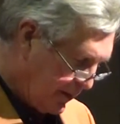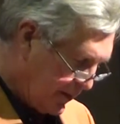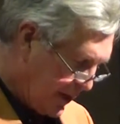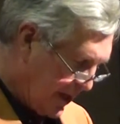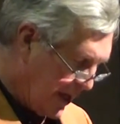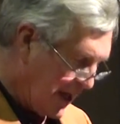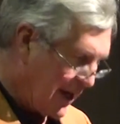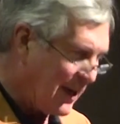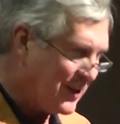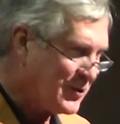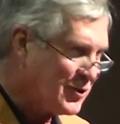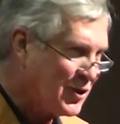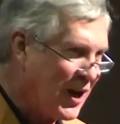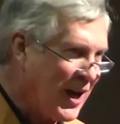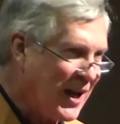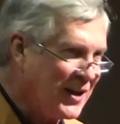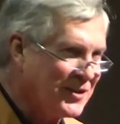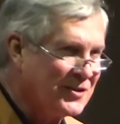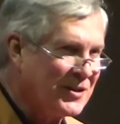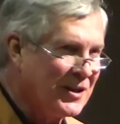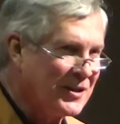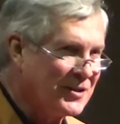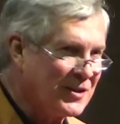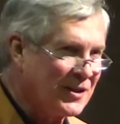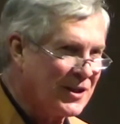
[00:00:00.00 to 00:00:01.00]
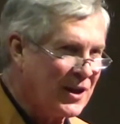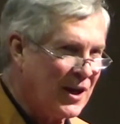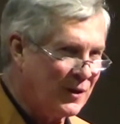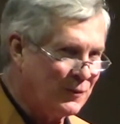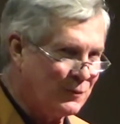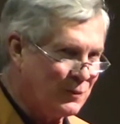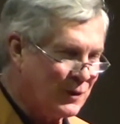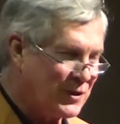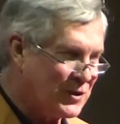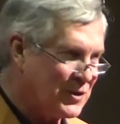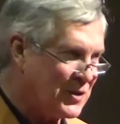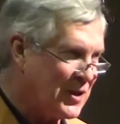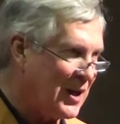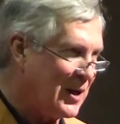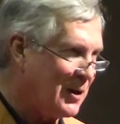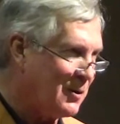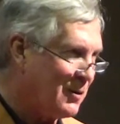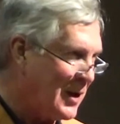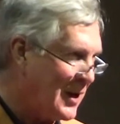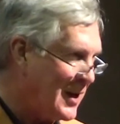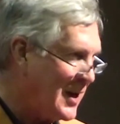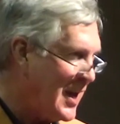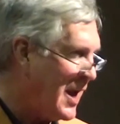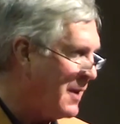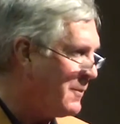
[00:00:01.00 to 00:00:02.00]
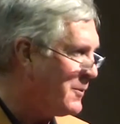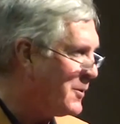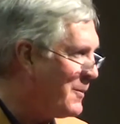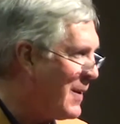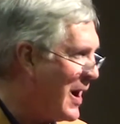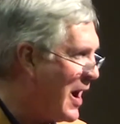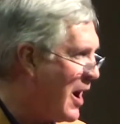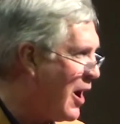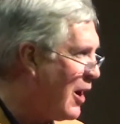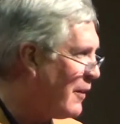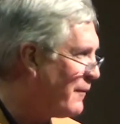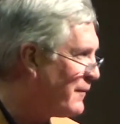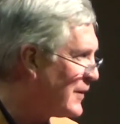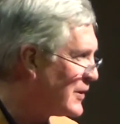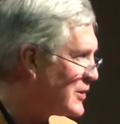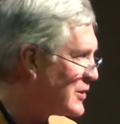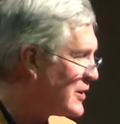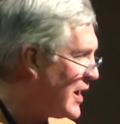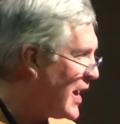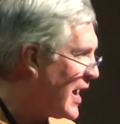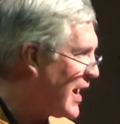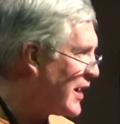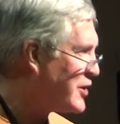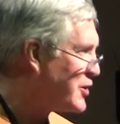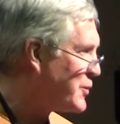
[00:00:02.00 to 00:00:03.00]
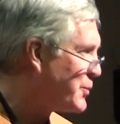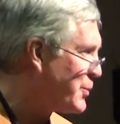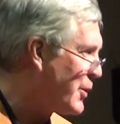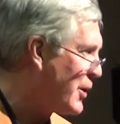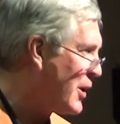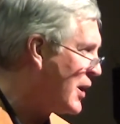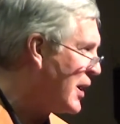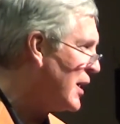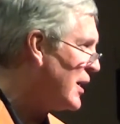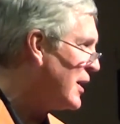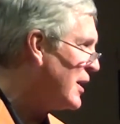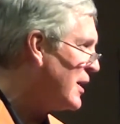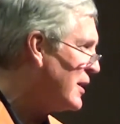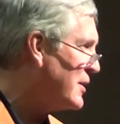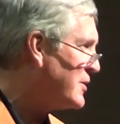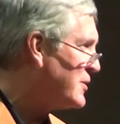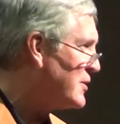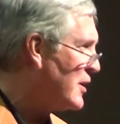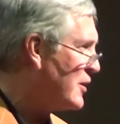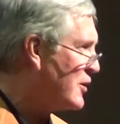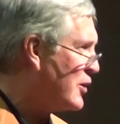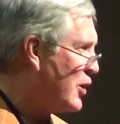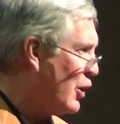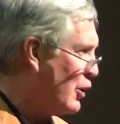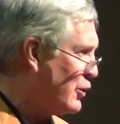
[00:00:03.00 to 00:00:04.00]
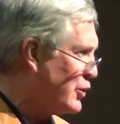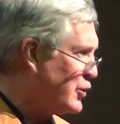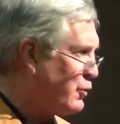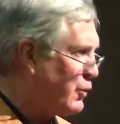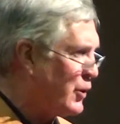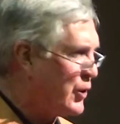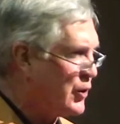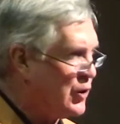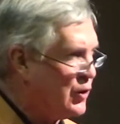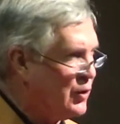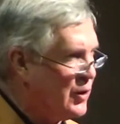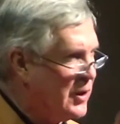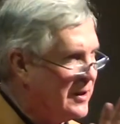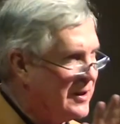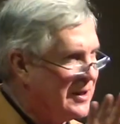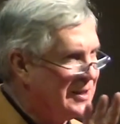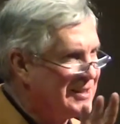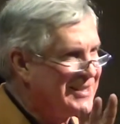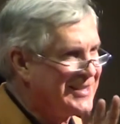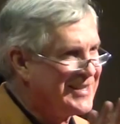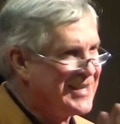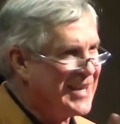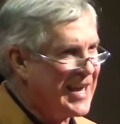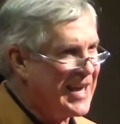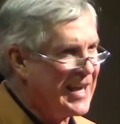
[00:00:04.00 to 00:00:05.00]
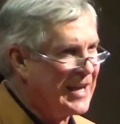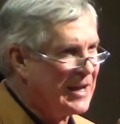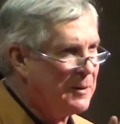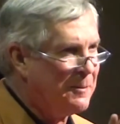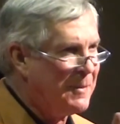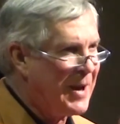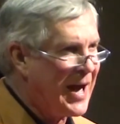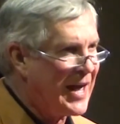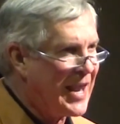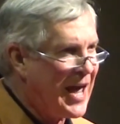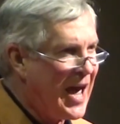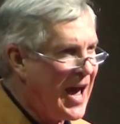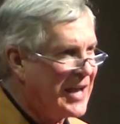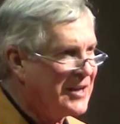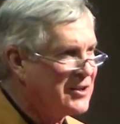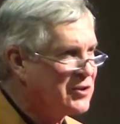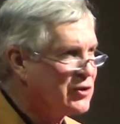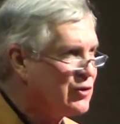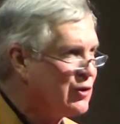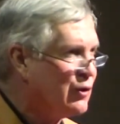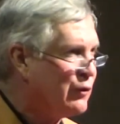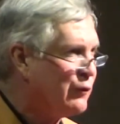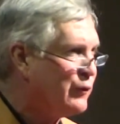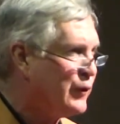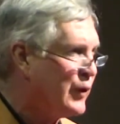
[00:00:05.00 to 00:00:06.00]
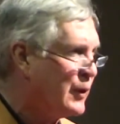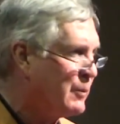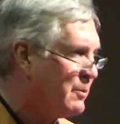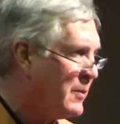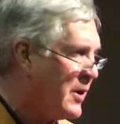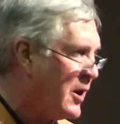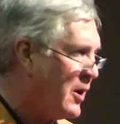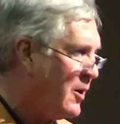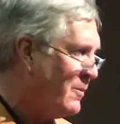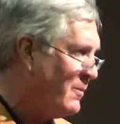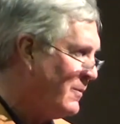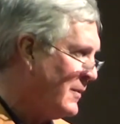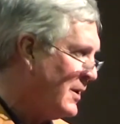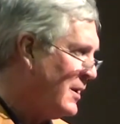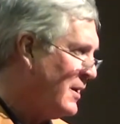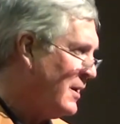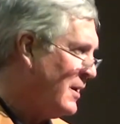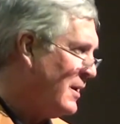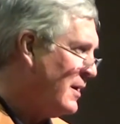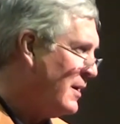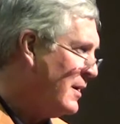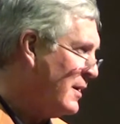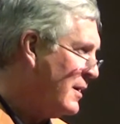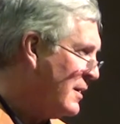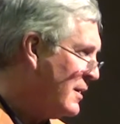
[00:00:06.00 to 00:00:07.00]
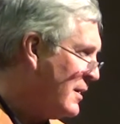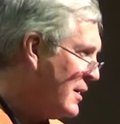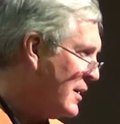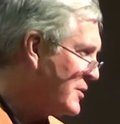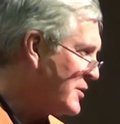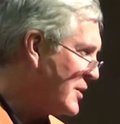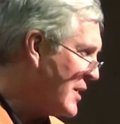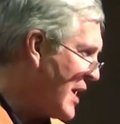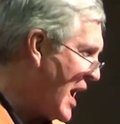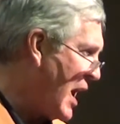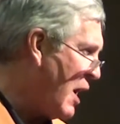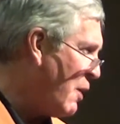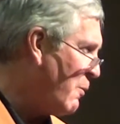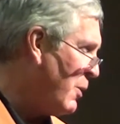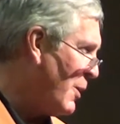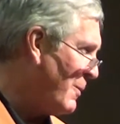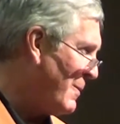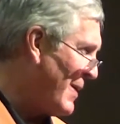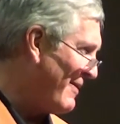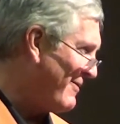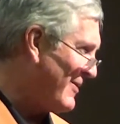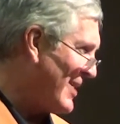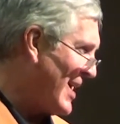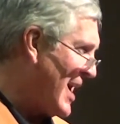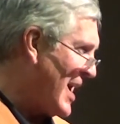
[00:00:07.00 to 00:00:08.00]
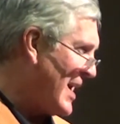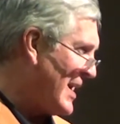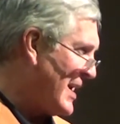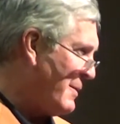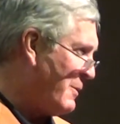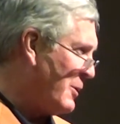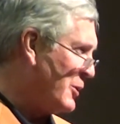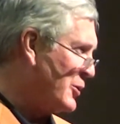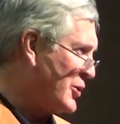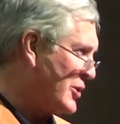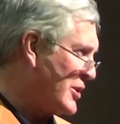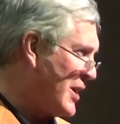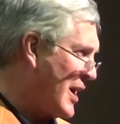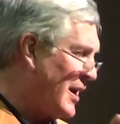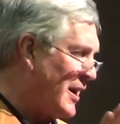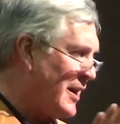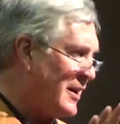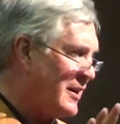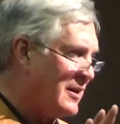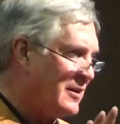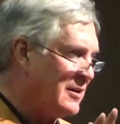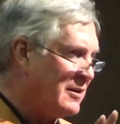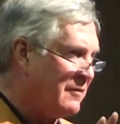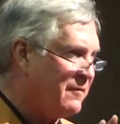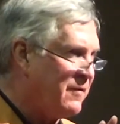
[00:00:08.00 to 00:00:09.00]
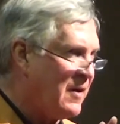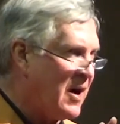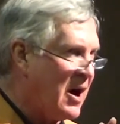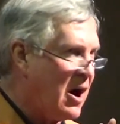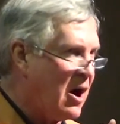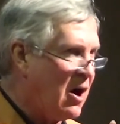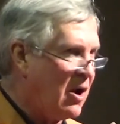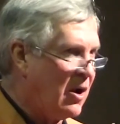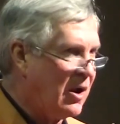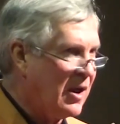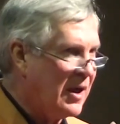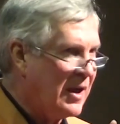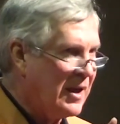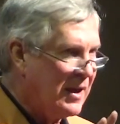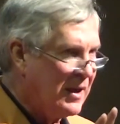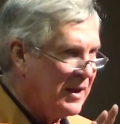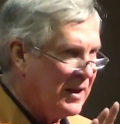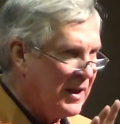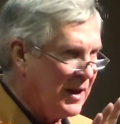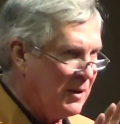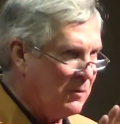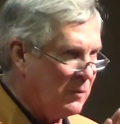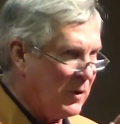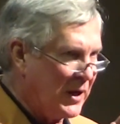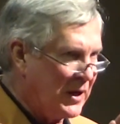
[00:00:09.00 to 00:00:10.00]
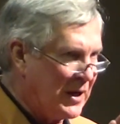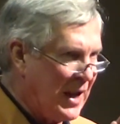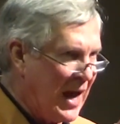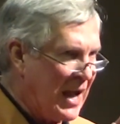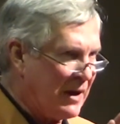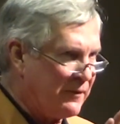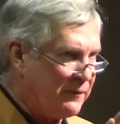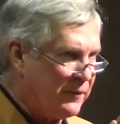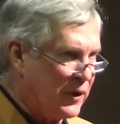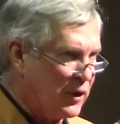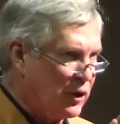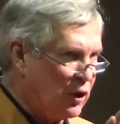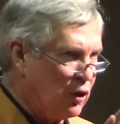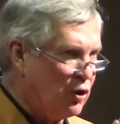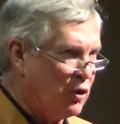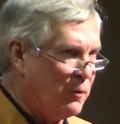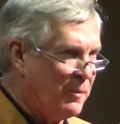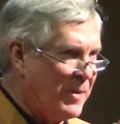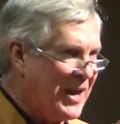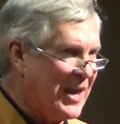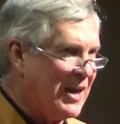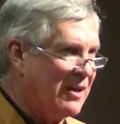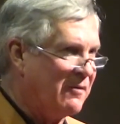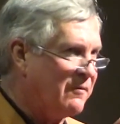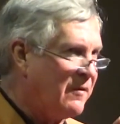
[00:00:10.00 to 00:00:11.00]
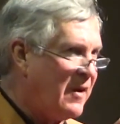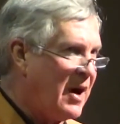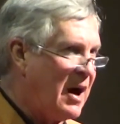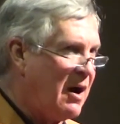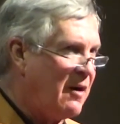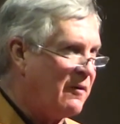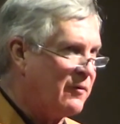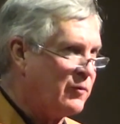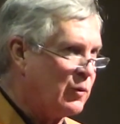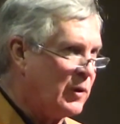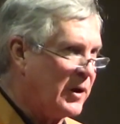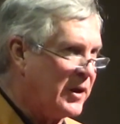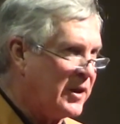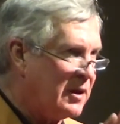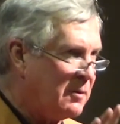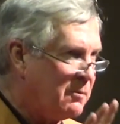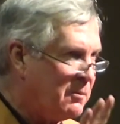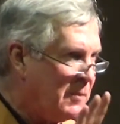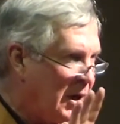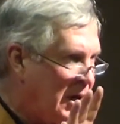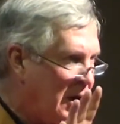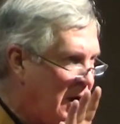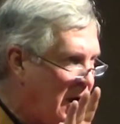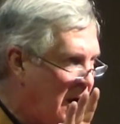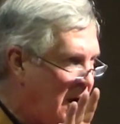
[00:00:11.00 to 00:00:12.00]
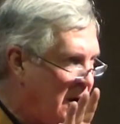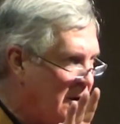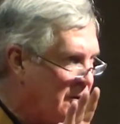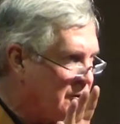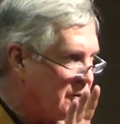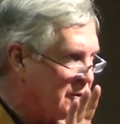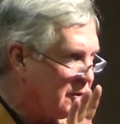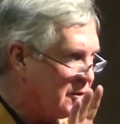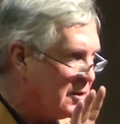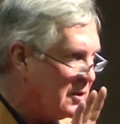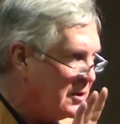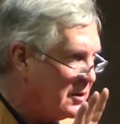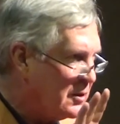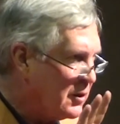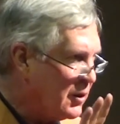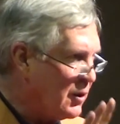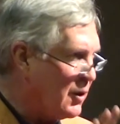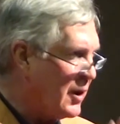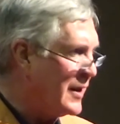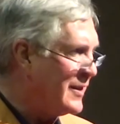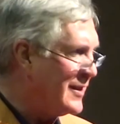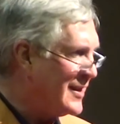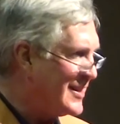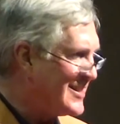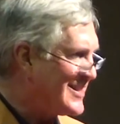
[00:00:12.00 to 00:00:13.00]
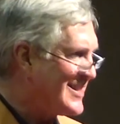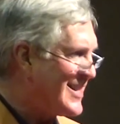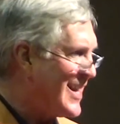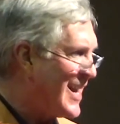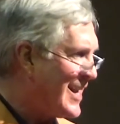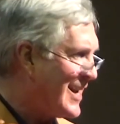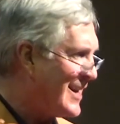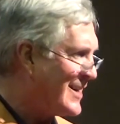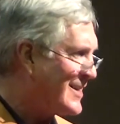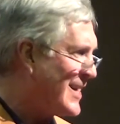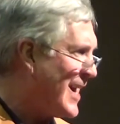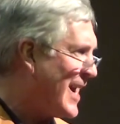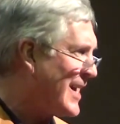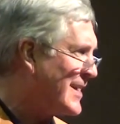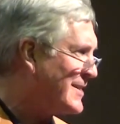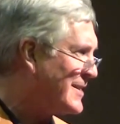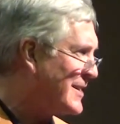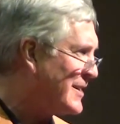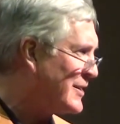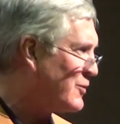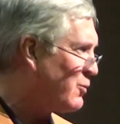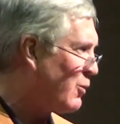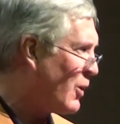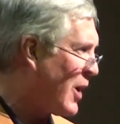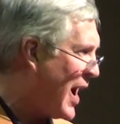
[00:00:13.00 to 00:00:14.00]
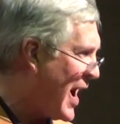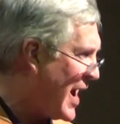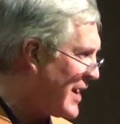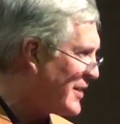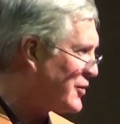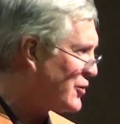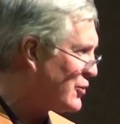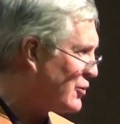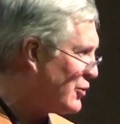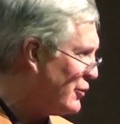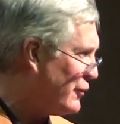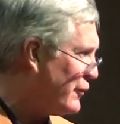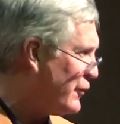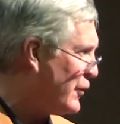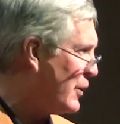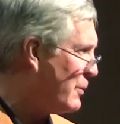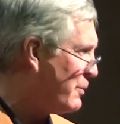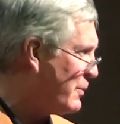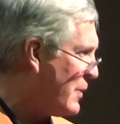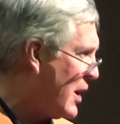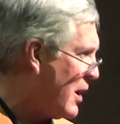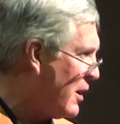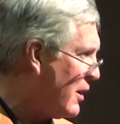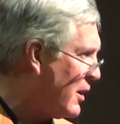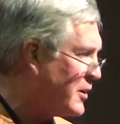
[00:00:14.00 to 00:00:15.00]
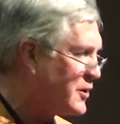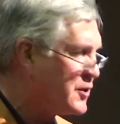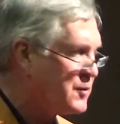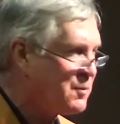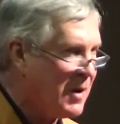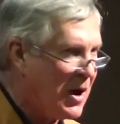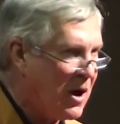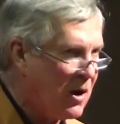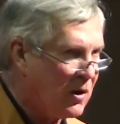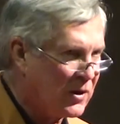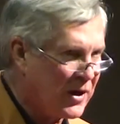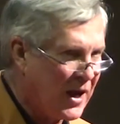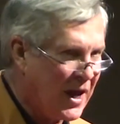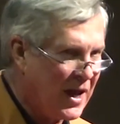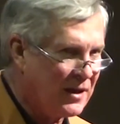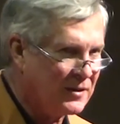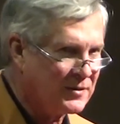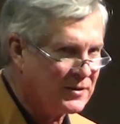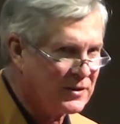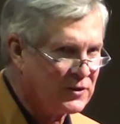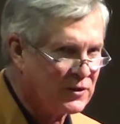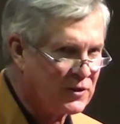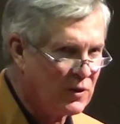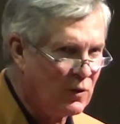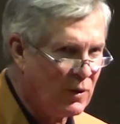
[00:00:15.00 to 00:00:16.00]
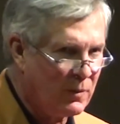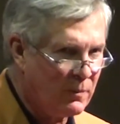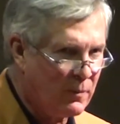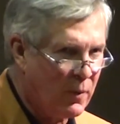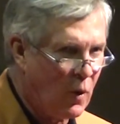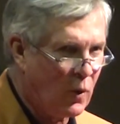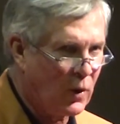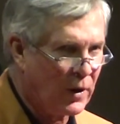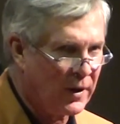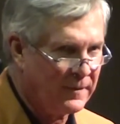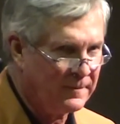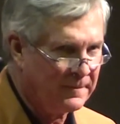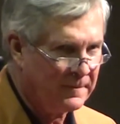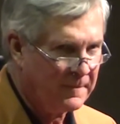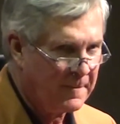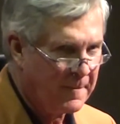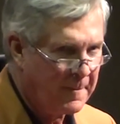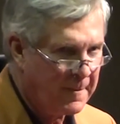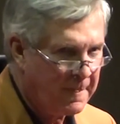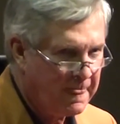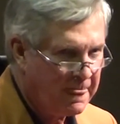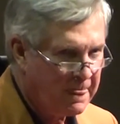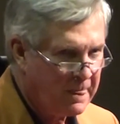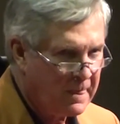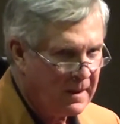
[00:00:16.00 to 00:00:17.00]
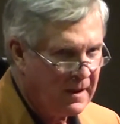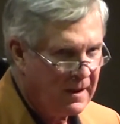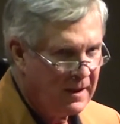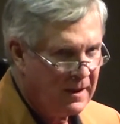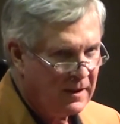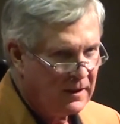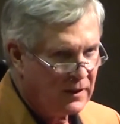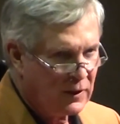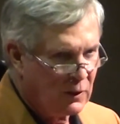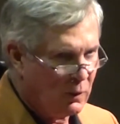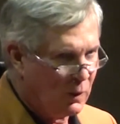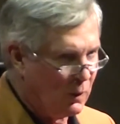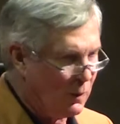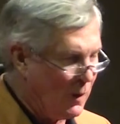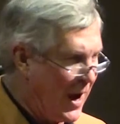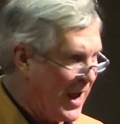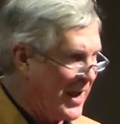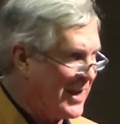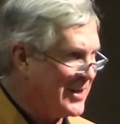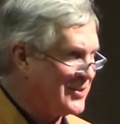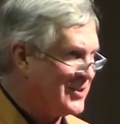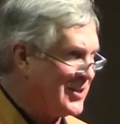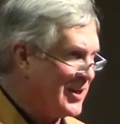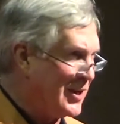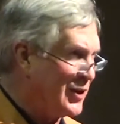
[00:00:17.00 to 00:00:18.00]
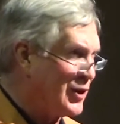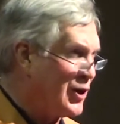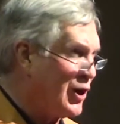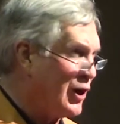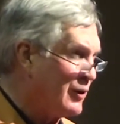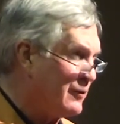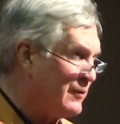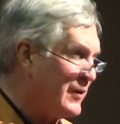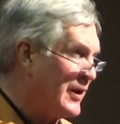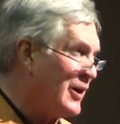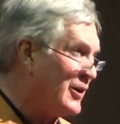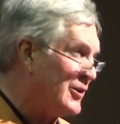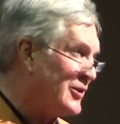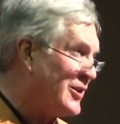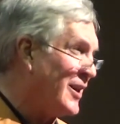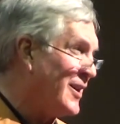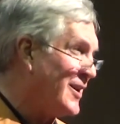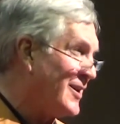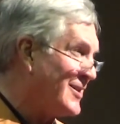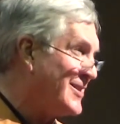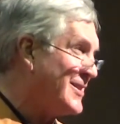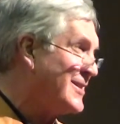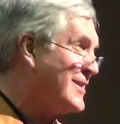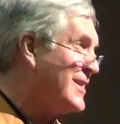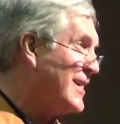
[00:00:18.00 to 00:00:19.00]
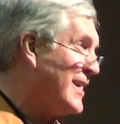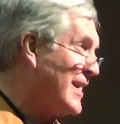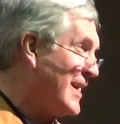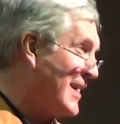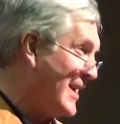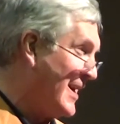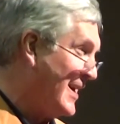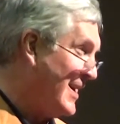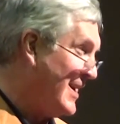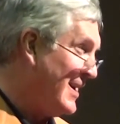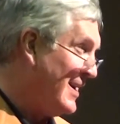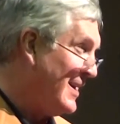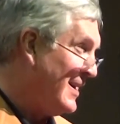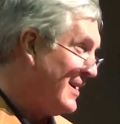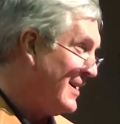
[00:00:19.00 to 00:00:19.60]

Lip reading: Kenny Chesney's a country singer. He came to my office last spring and he said, "Coach, we're doing this thing about high school football. It's an album I've got, and I'm going to sell it in the fall, and we'd like for you to be involved with it because you're in the state of Texas where high school football in small towns is so important. You were raised in Cookeville, Tennessee,